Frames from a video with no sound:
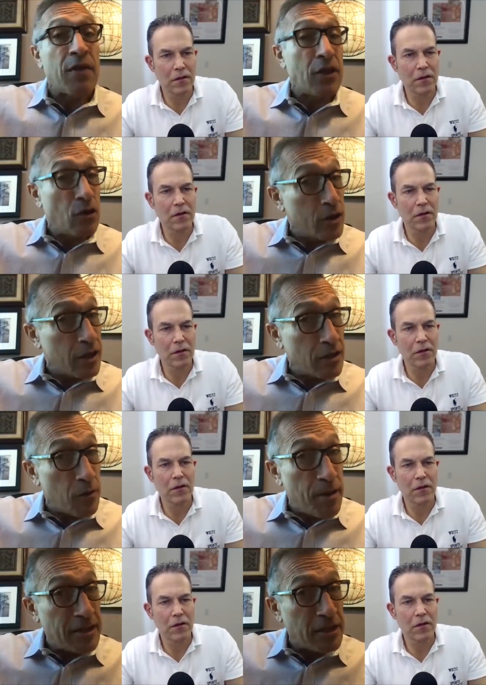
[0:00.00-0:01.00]
Speaker 1: then you look at
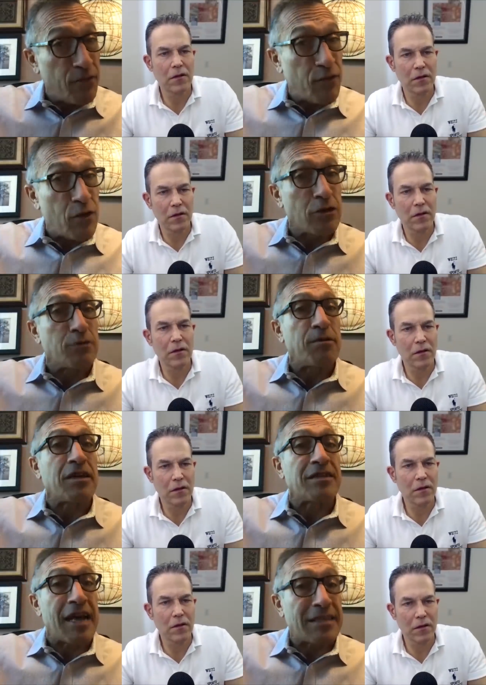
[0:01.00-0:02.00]
their basophils
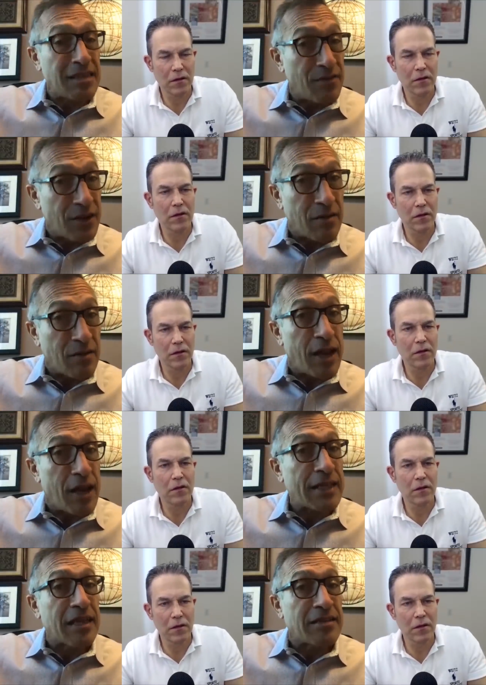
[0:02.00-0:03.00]
because that's even a, when
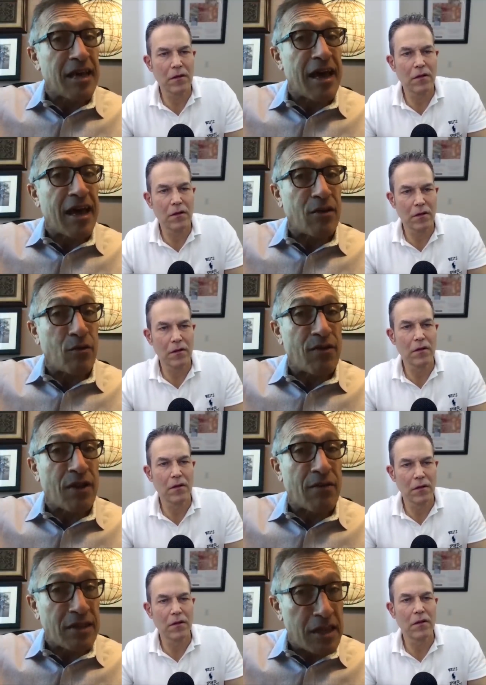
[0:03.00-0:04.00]
that gets high, you even
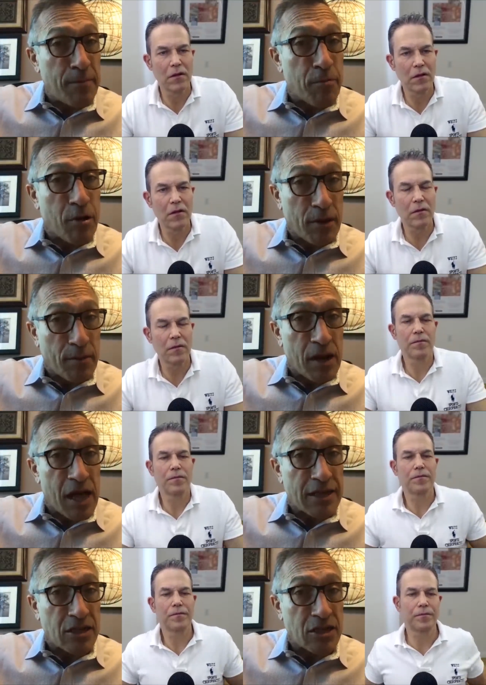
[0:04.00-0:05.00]
have a deeper
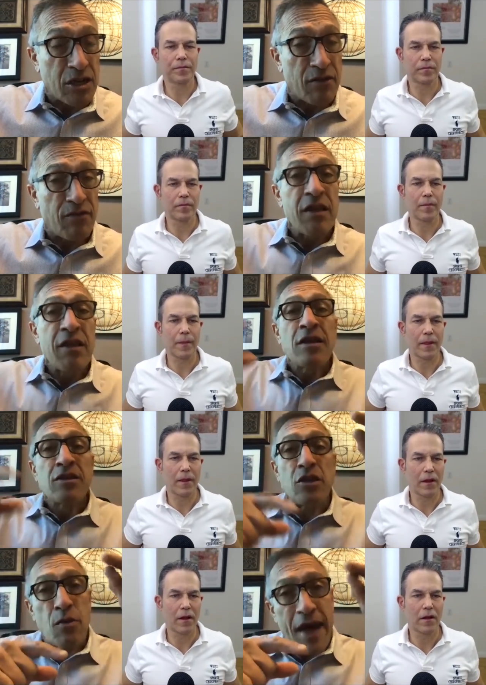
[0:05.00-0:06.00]
immunologic shift
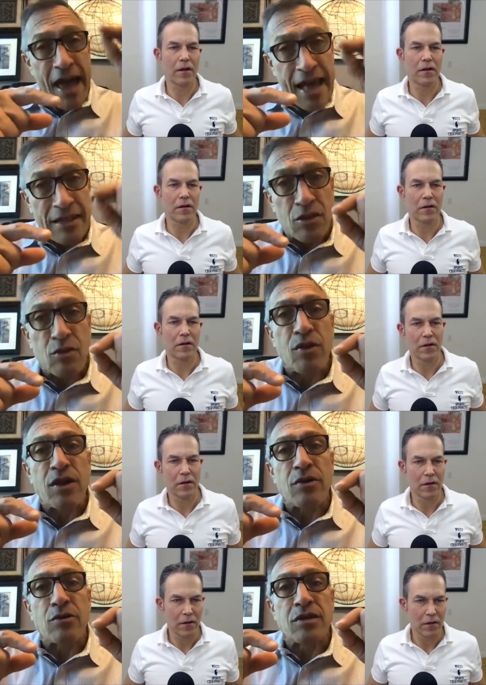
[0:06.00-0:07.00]
so you add the three
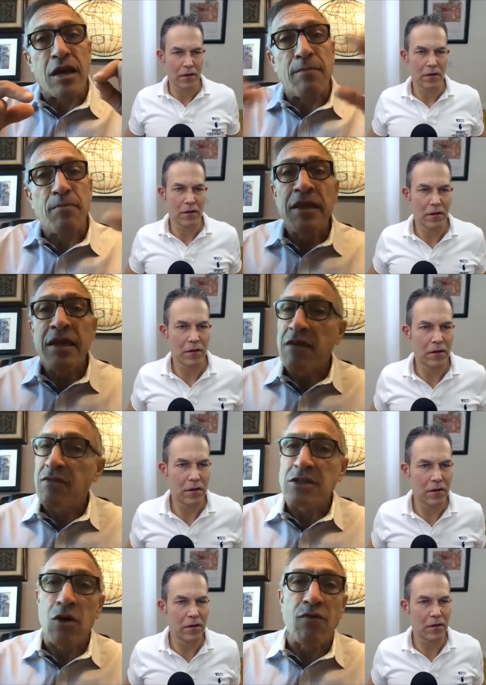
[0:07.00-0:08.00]
of those up. If
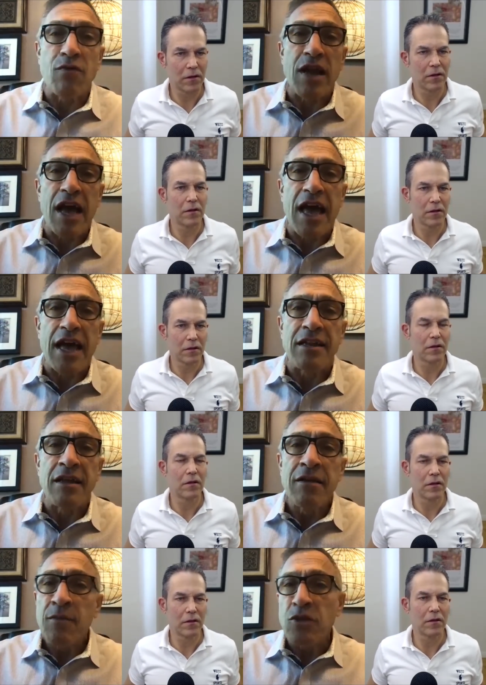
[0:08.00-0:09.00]
it's over nine,
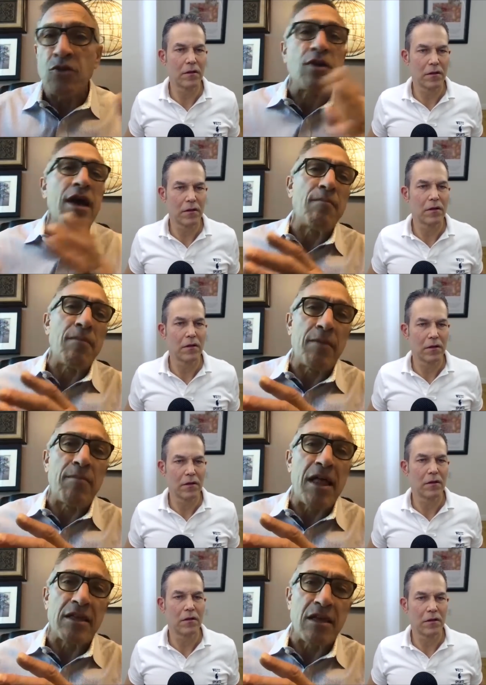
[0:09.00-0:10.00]
you got
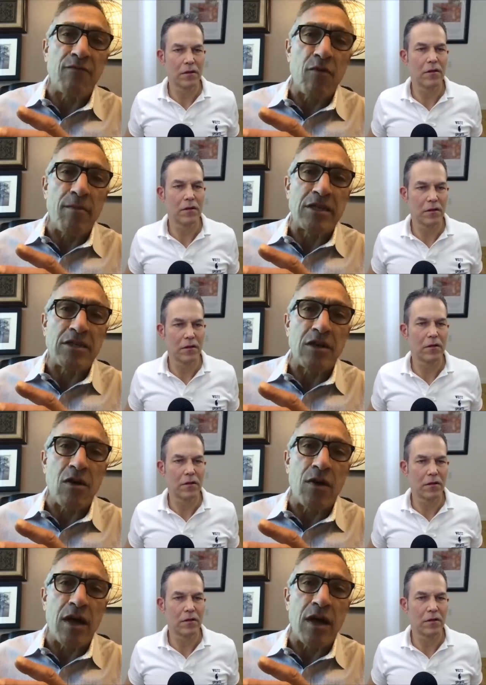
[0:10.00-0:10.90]
metabolic inflammation going